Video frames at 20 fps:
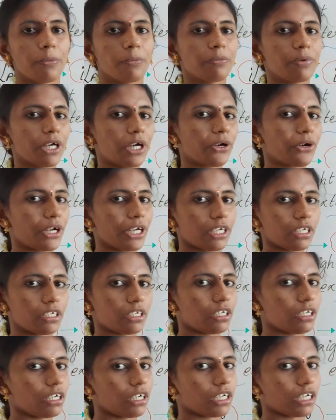we are going to
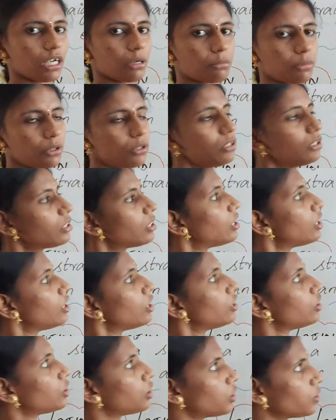learn about
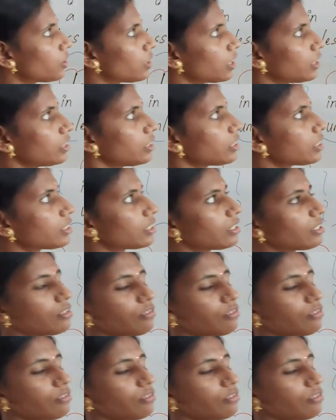Newton's